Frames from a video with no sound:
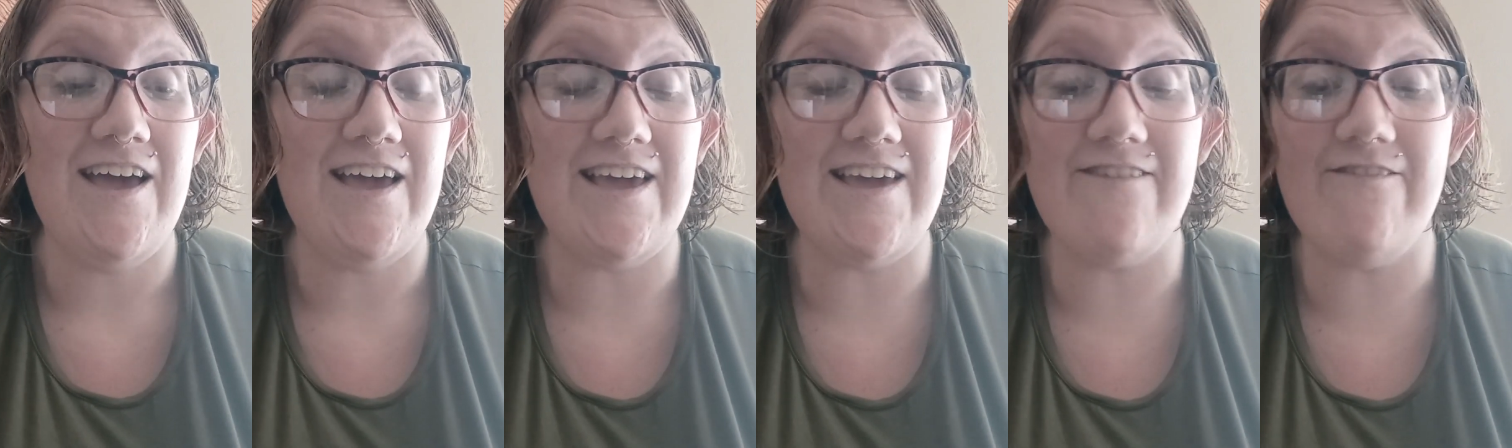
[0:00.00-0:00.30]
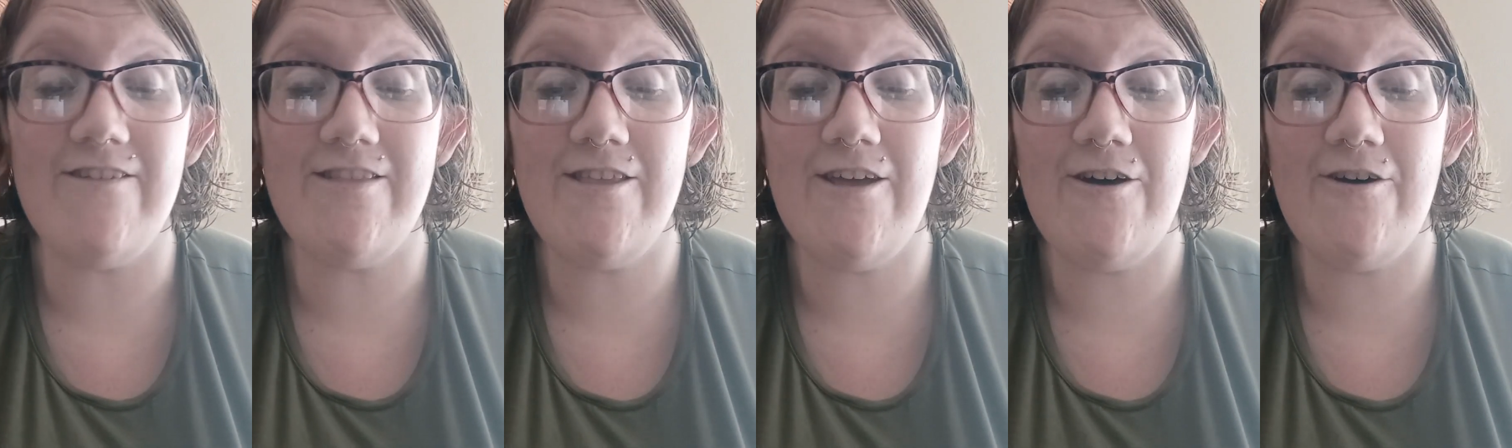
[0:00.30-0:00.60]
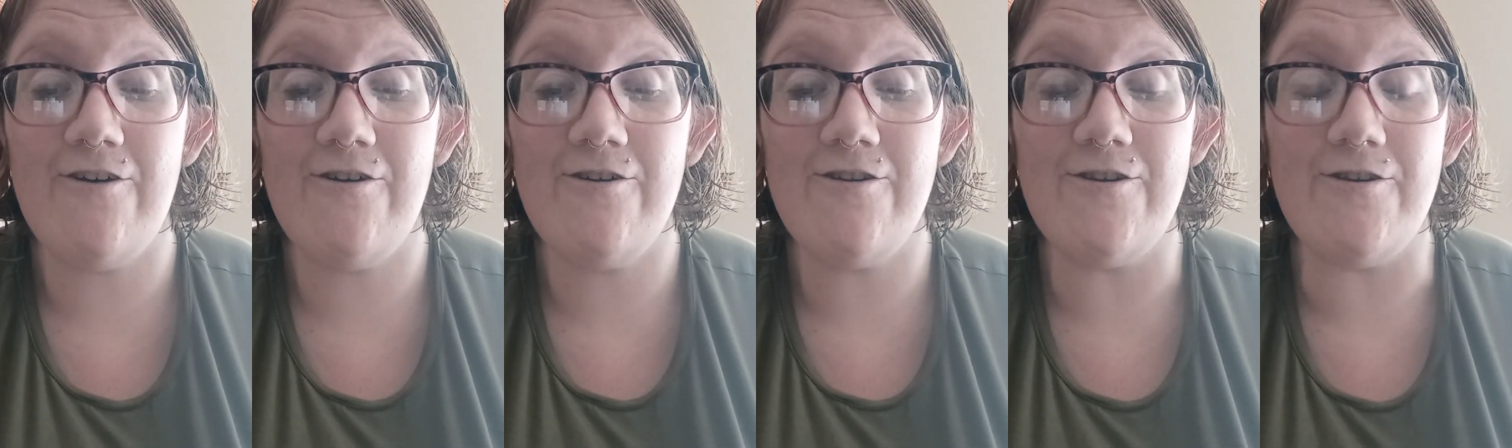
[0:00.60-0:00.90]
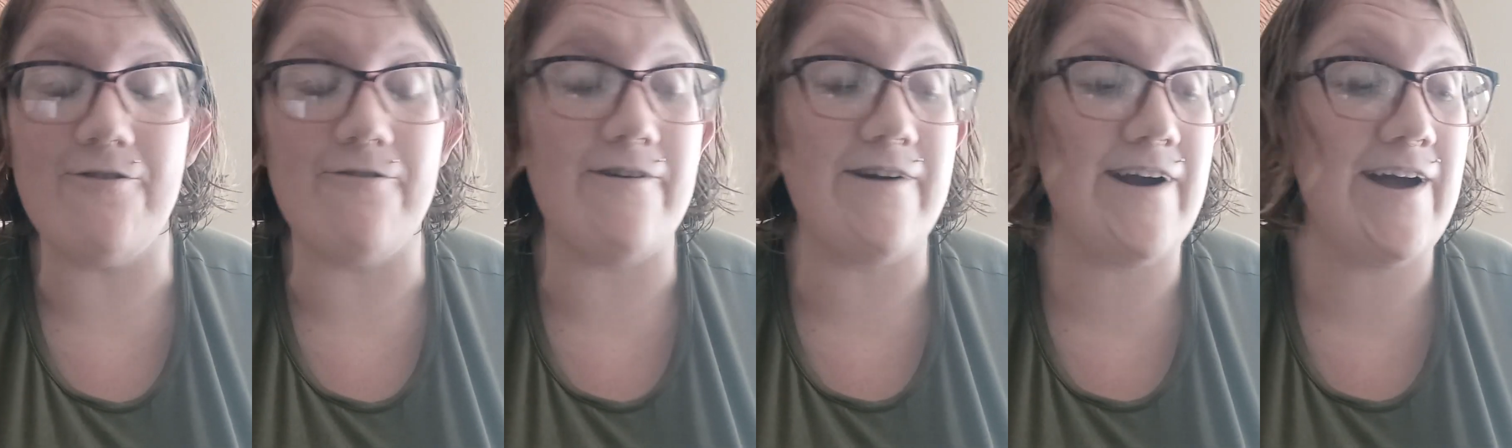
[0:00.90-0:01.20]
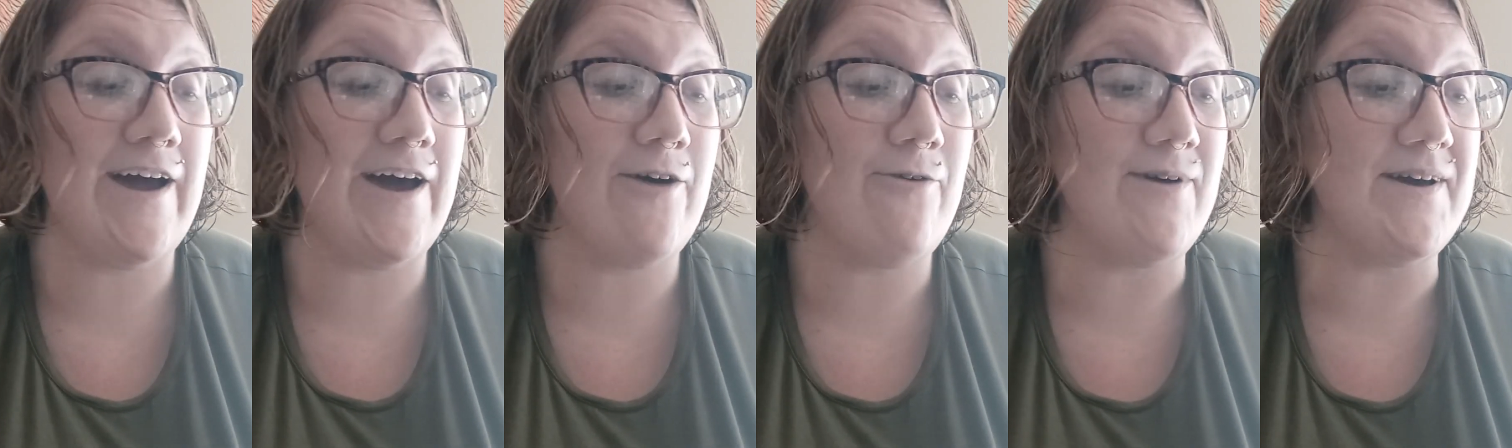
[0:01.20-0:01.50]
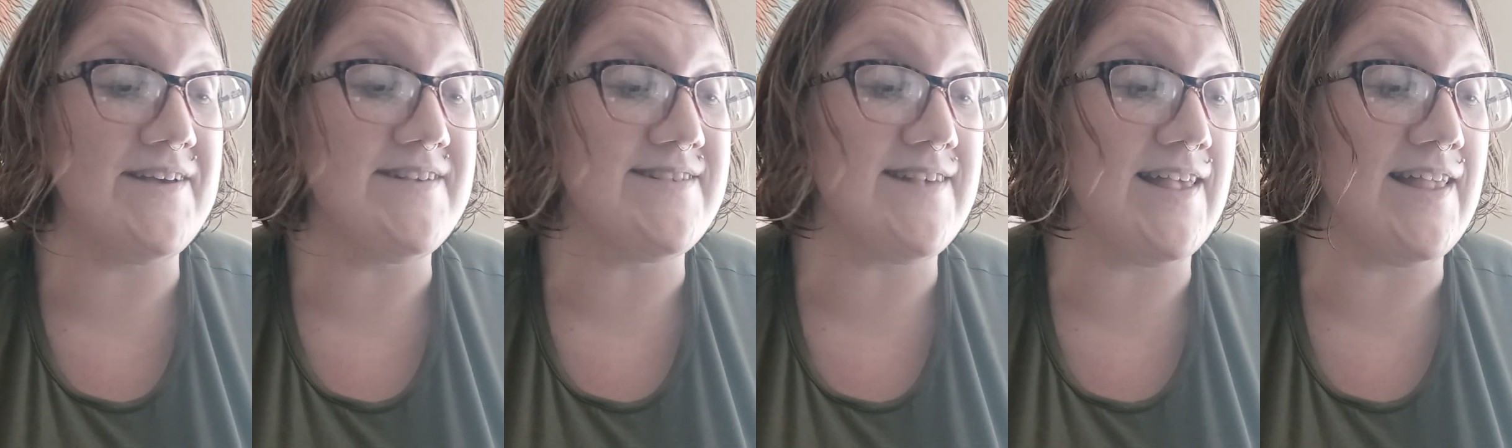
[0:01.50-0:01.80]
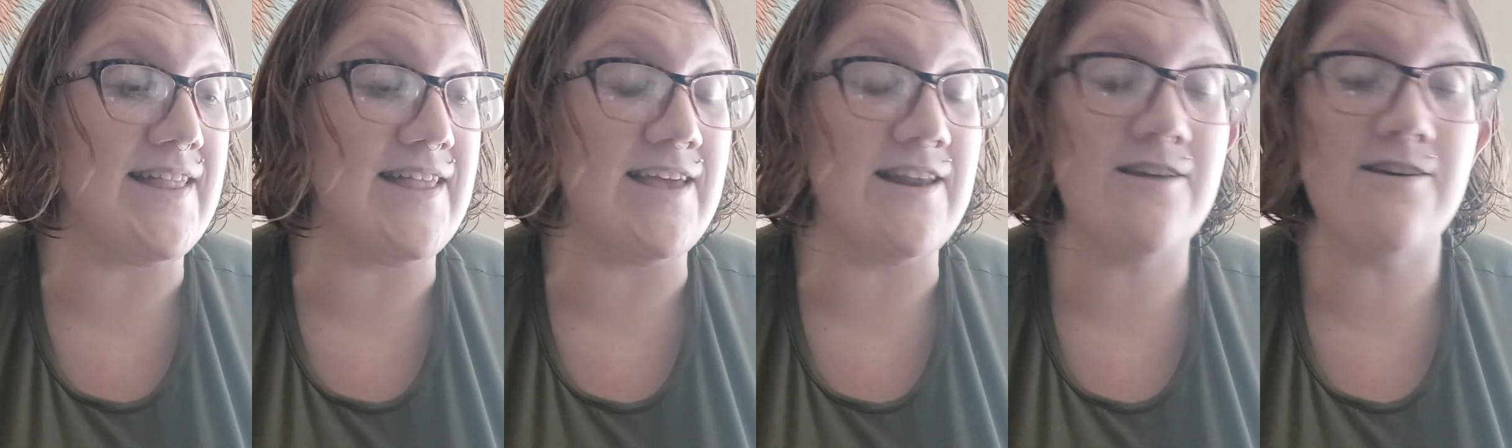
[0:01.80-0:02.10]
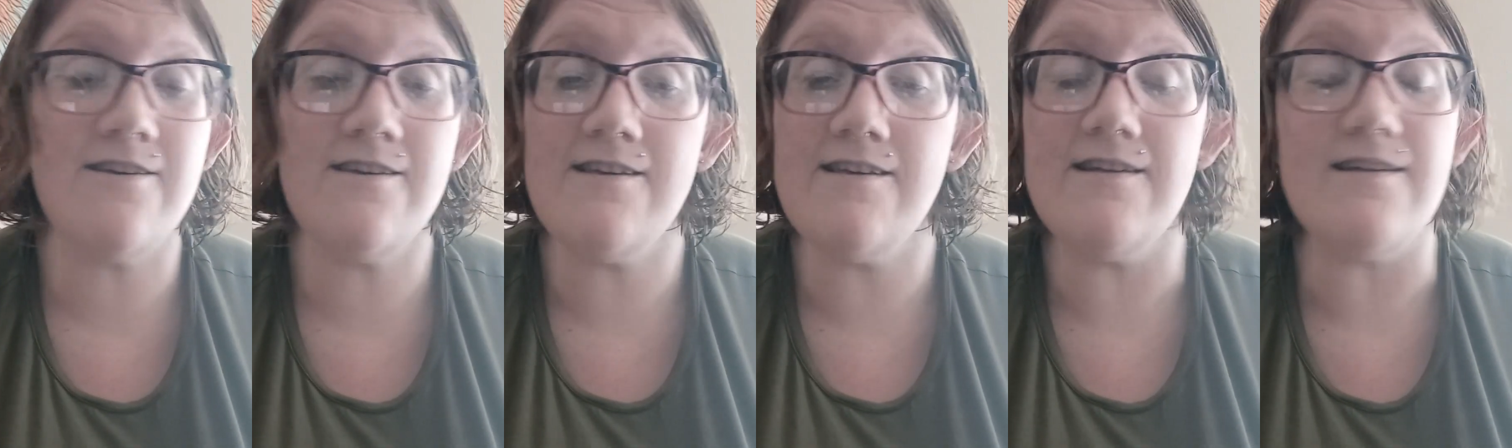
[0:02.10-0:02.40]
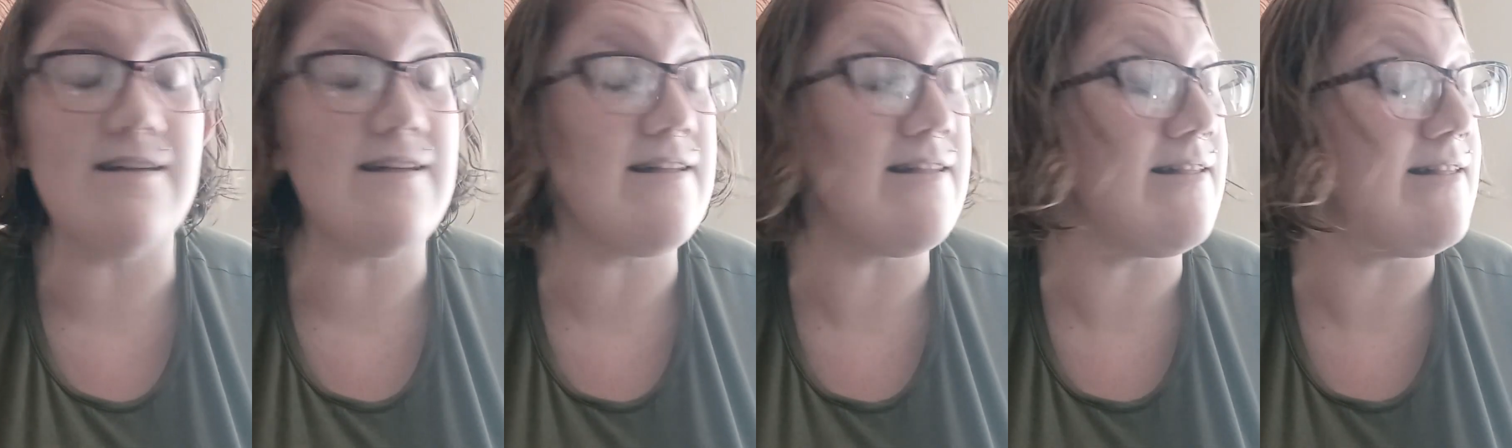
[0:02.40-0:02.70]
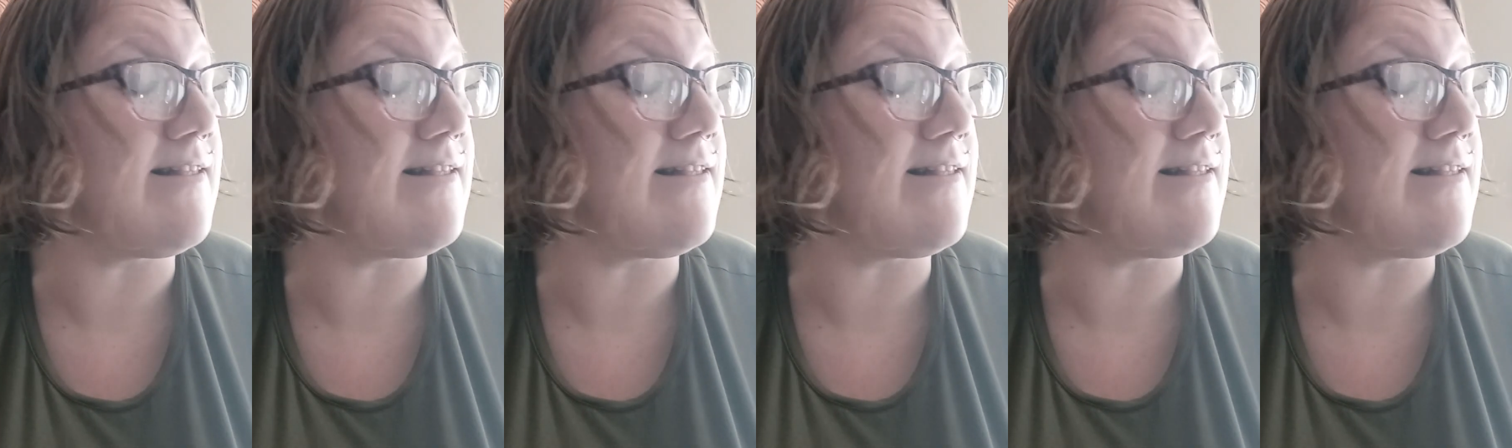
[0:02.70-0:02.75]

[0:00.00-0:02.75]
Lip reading: even though Nora was a little